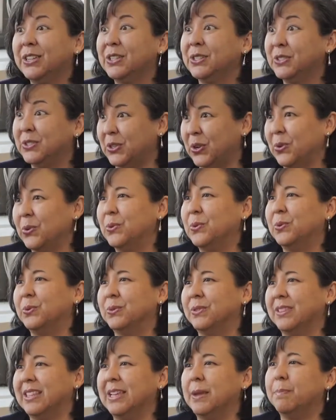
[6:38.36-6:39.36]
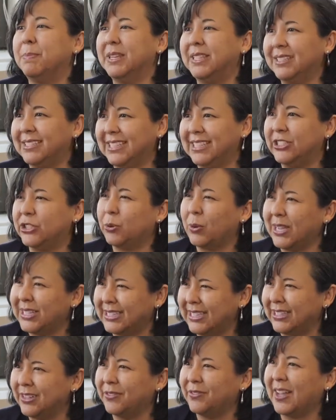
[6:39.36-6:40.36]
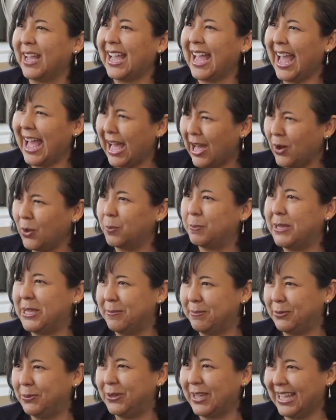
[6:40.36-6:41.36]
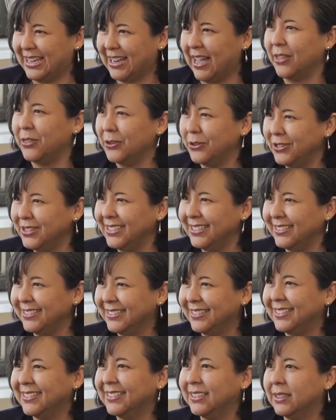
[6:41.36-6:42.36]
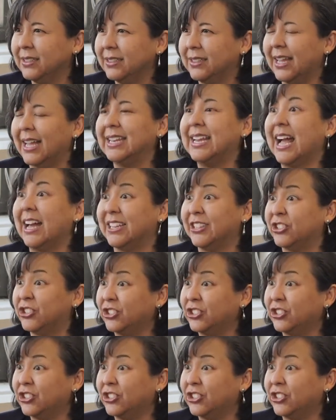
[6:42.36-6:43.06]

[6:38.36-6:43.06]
So the ability to identify how people get othered and how to